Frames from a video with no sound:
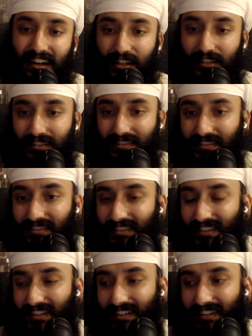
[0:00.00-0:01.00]

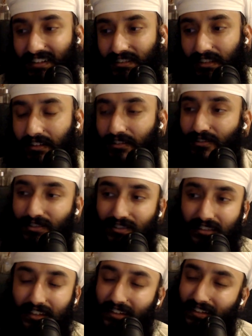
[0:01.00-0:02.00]
And uh,
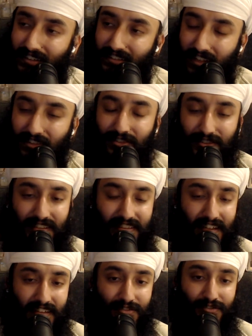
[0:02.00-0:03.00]
Sadhguruji, uh, Sadhguruji
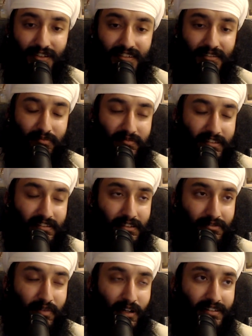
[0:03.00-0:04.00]
says, Guru Angad
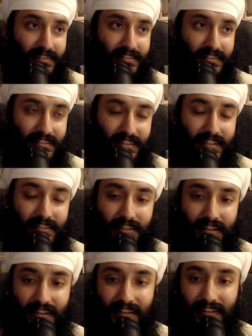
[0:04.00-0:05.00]
Dev Pasha says,
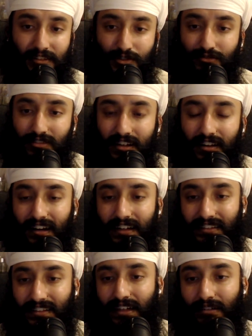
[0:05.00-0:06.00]
you
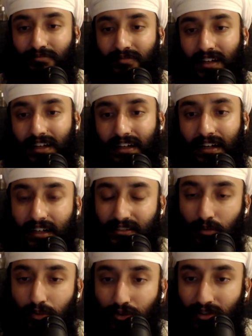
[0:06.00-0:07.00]
realize them as
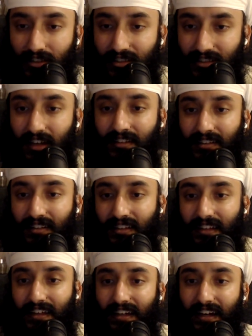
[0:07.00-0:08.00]
a Puran Sant,
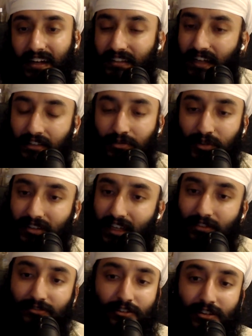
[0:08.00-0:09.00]
and that's what
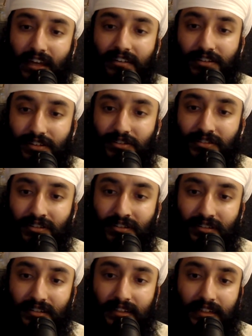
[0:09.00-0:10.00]
they've created you.
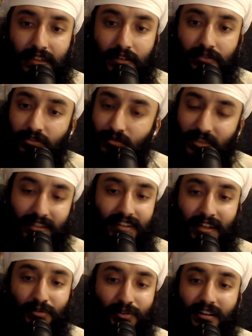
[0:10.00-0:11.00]
For me,
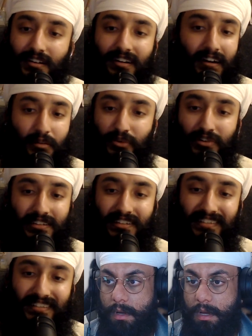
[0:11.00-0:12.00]
they were a kalpurak.
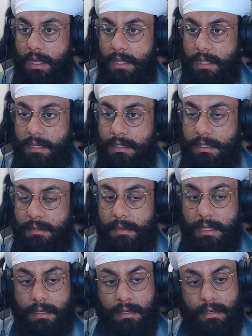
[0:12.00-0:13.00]
I think this has
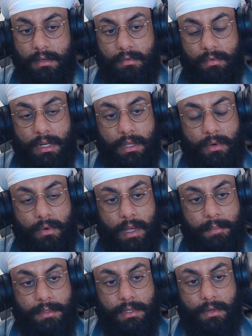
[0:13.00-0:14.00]
been a really cool
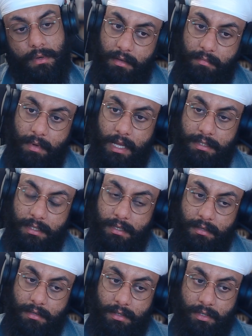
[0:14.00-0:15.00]
episode.
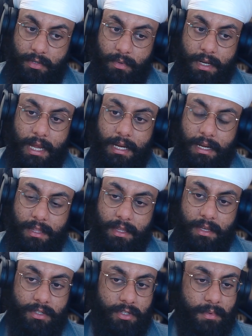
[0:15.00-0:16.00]
Asa, did you want to add
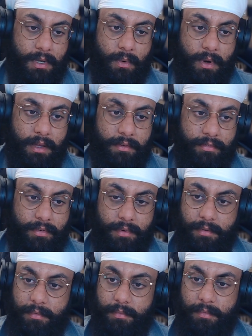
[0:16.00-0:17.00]
anything? Because you've been quiet
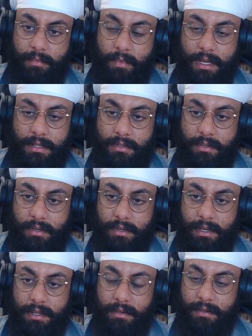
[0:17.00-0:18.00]
for way too
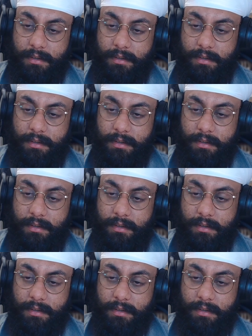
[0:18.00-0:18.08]
long now.